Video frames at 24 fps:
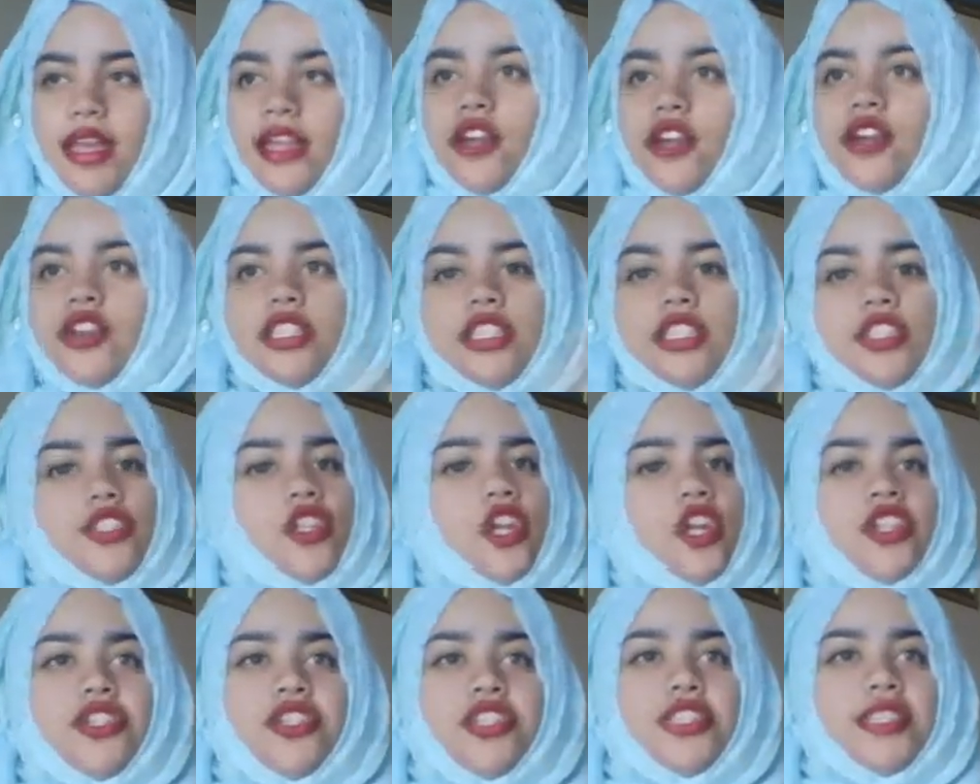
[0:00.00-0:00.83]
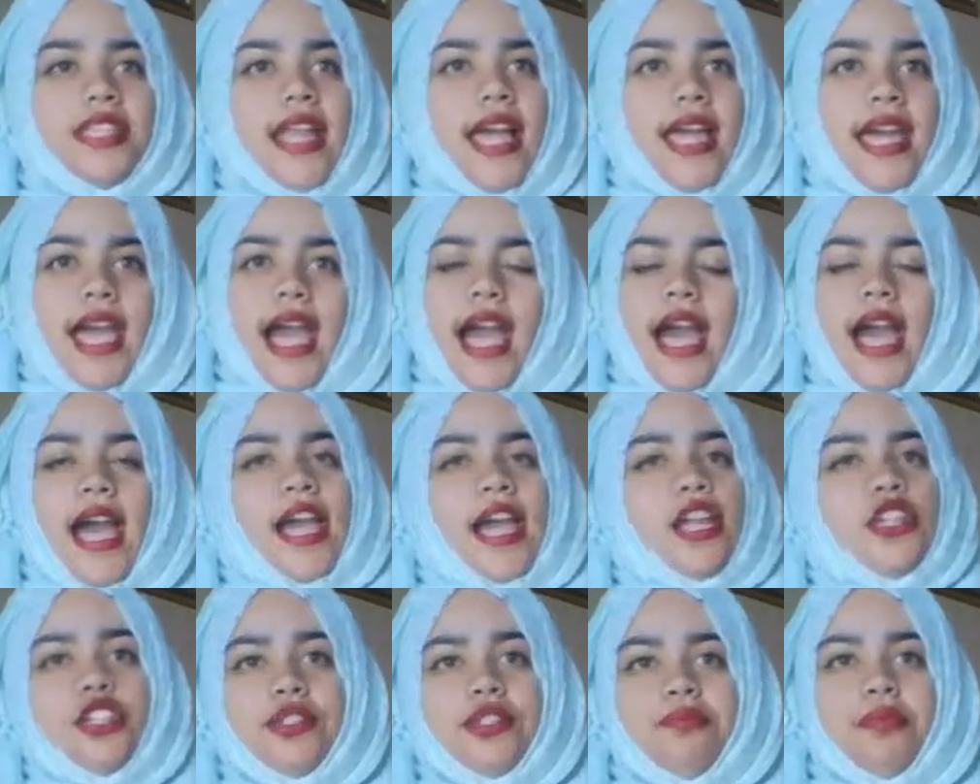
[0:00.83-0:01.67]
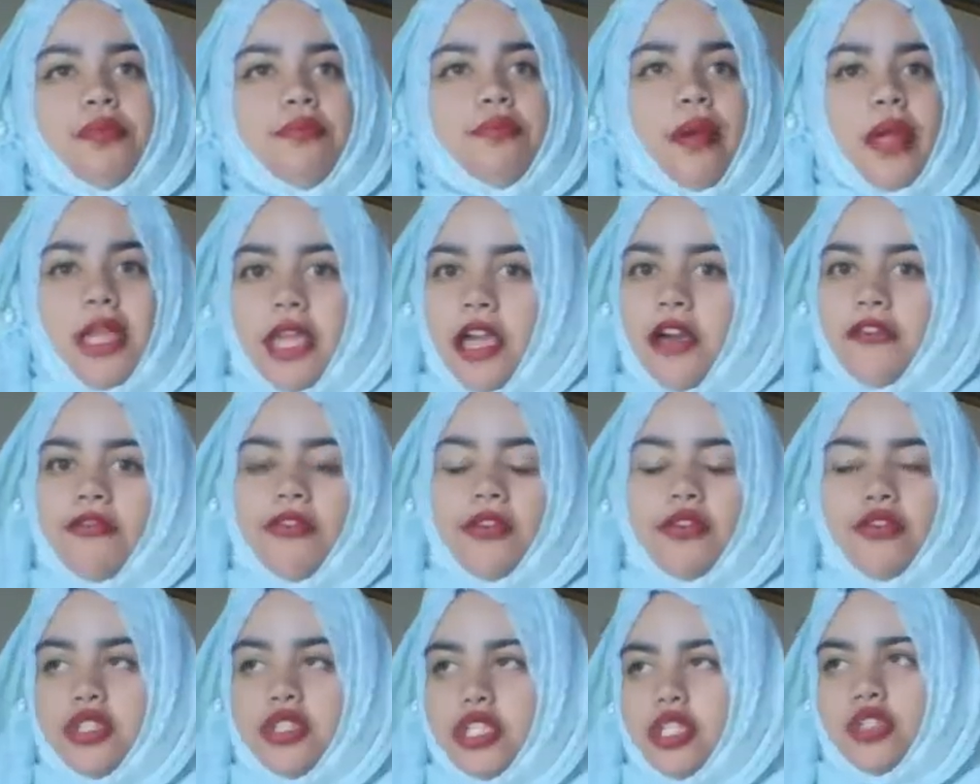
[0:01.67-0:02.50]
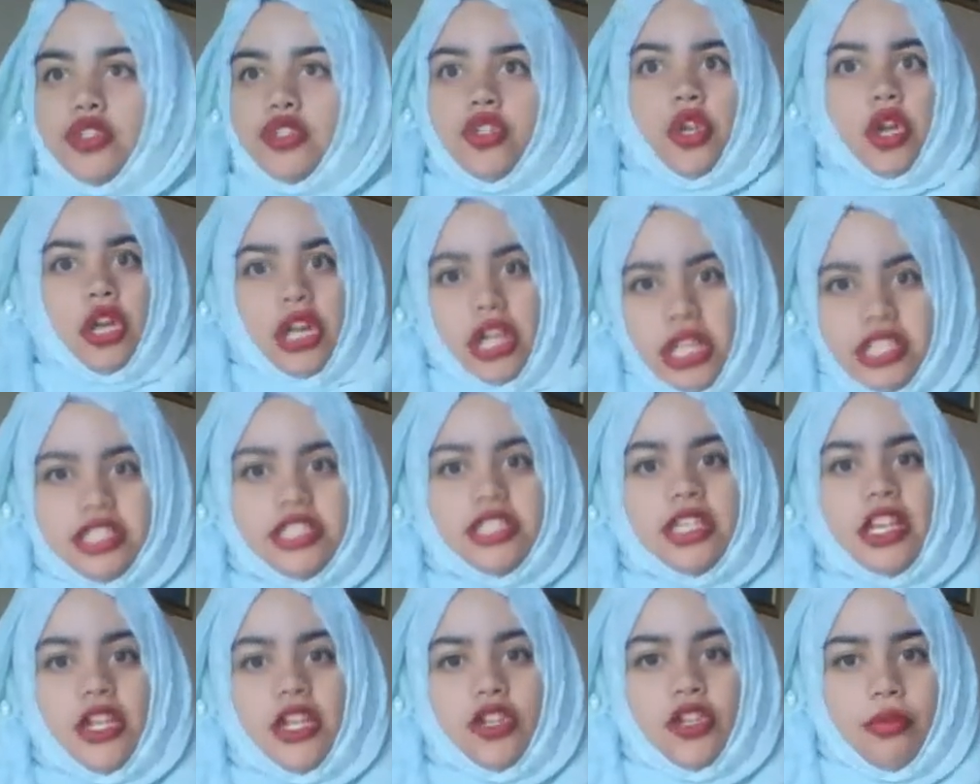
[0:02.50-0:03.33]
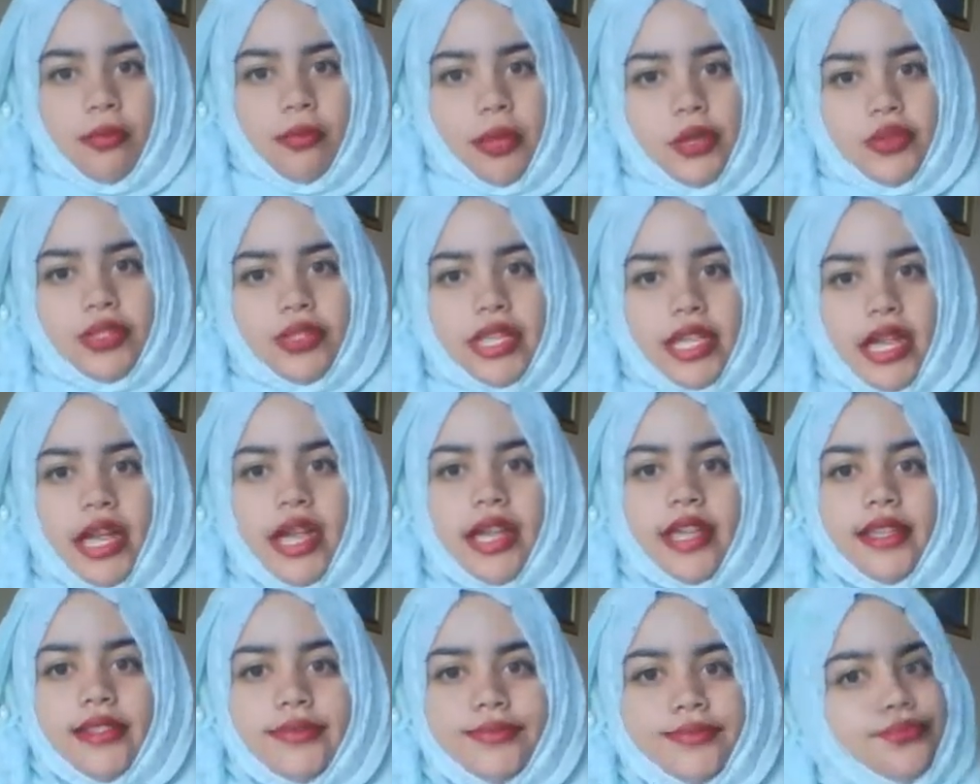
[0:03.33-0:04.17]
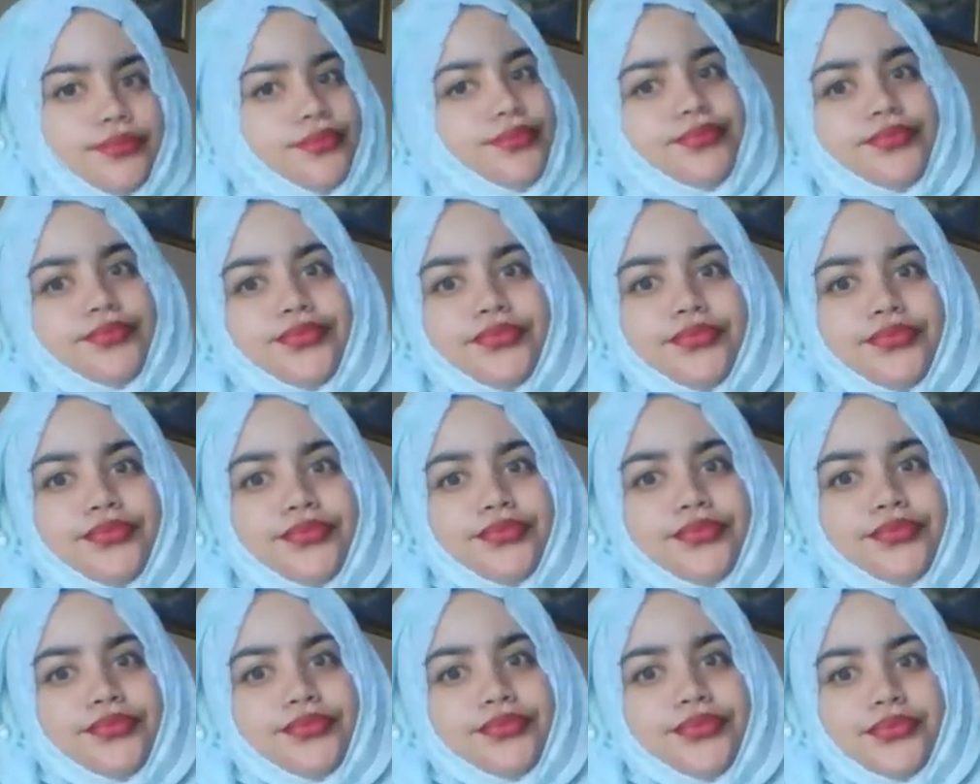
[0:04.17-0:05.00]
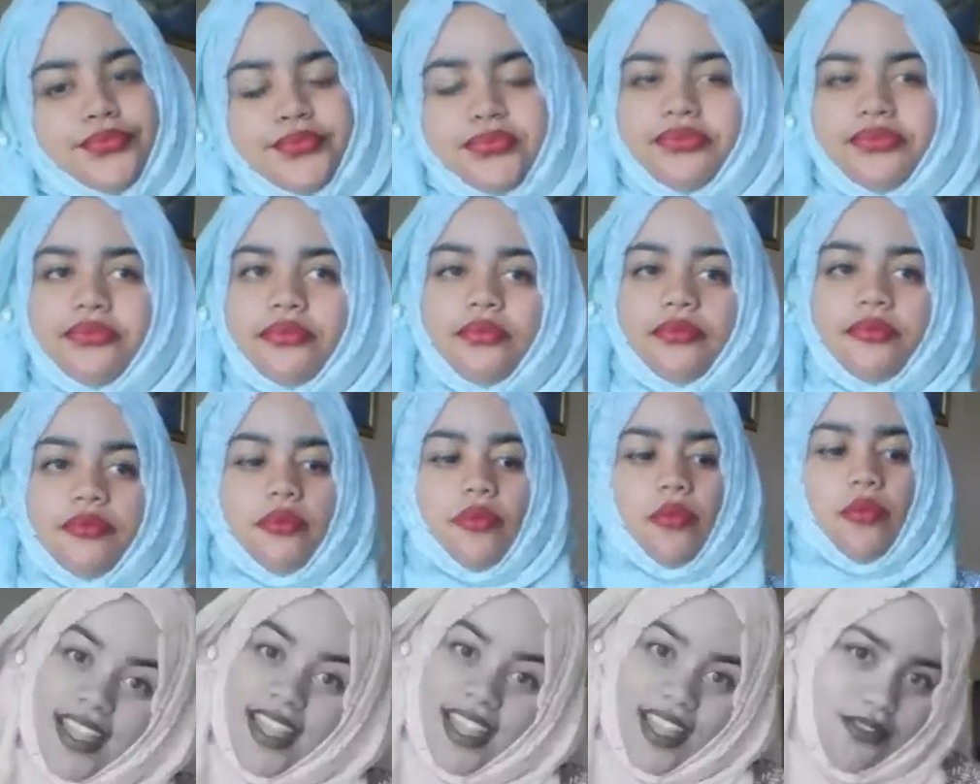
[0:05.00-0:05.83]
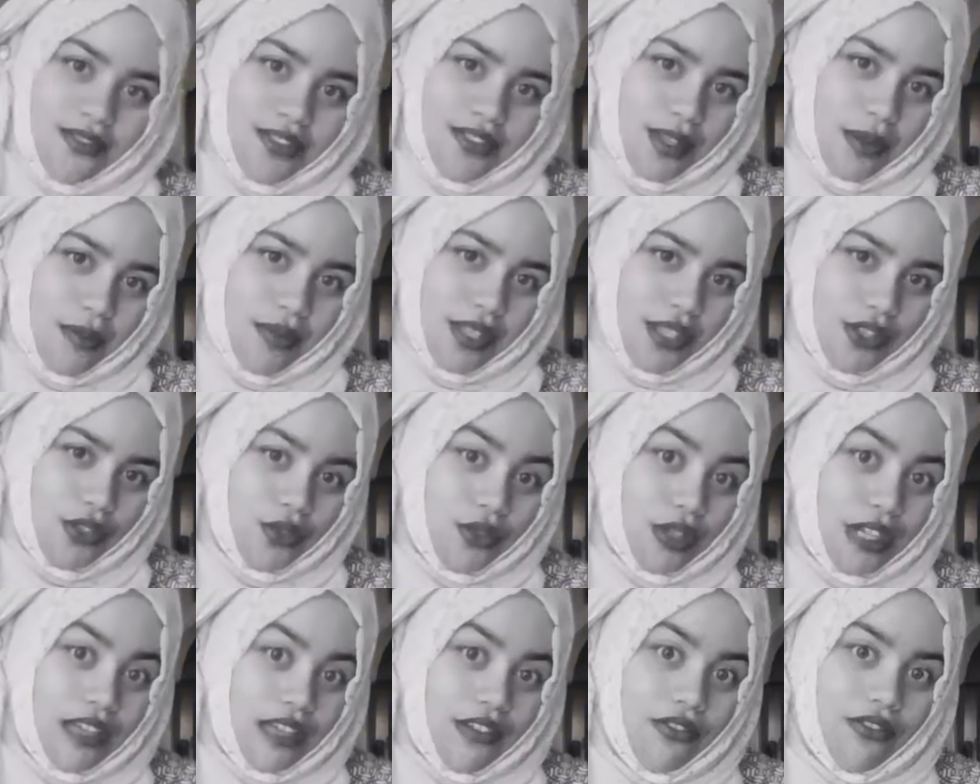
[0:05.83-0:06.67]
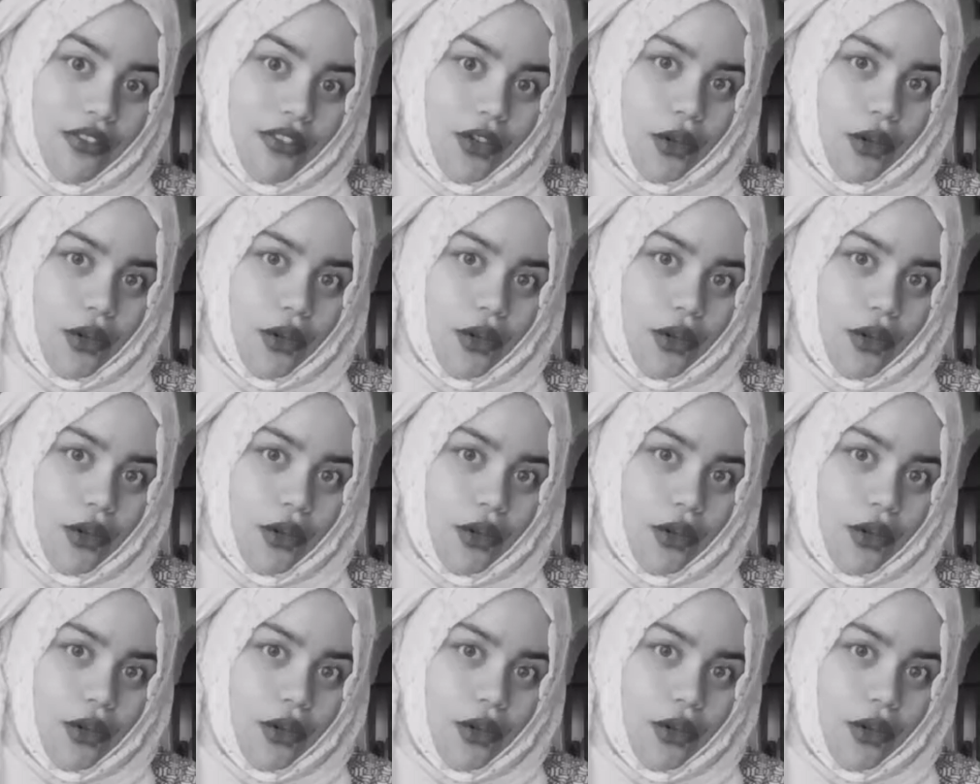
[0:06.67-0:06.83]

because it's not just like I just put my earphones in and started listening to music, eh? I have something to give